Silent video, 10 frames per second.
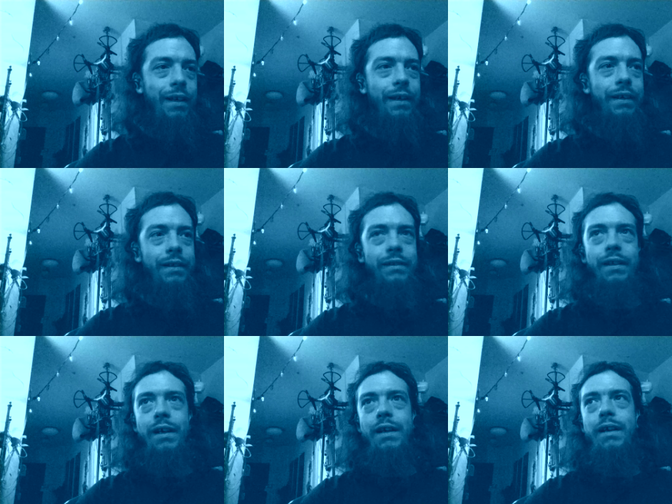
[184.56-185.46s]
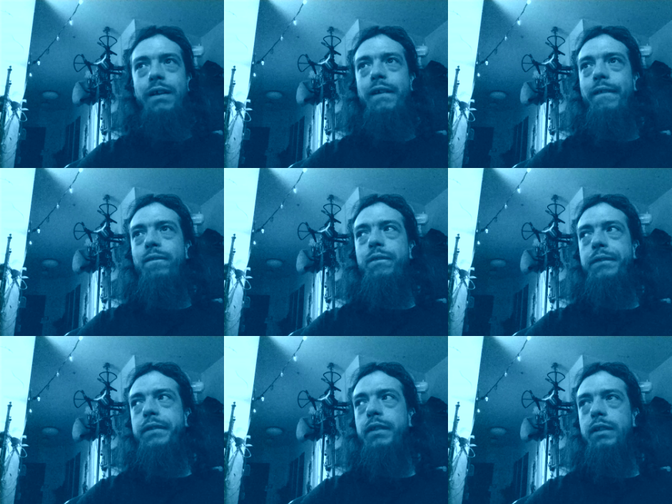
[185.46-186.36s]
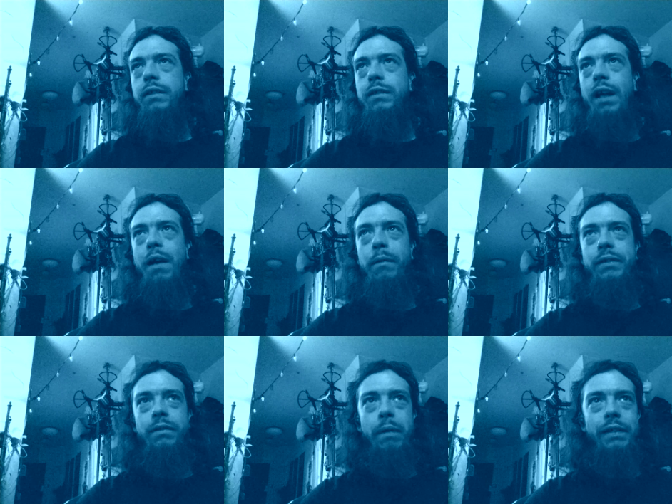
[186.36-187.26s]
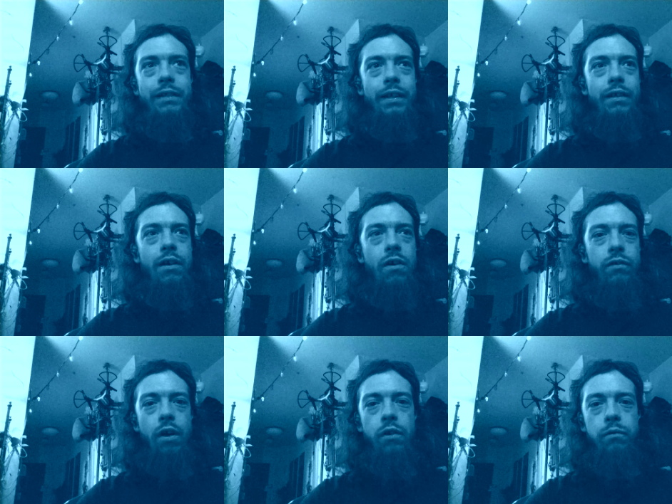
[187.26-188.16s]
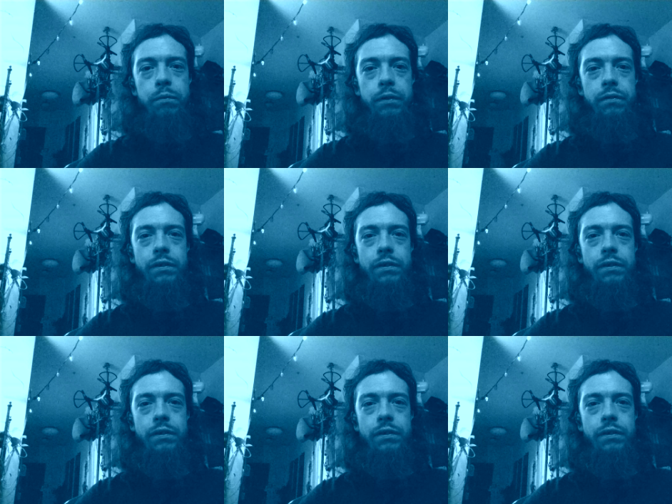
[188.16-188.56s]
and uh, the highways are basically called auto routes,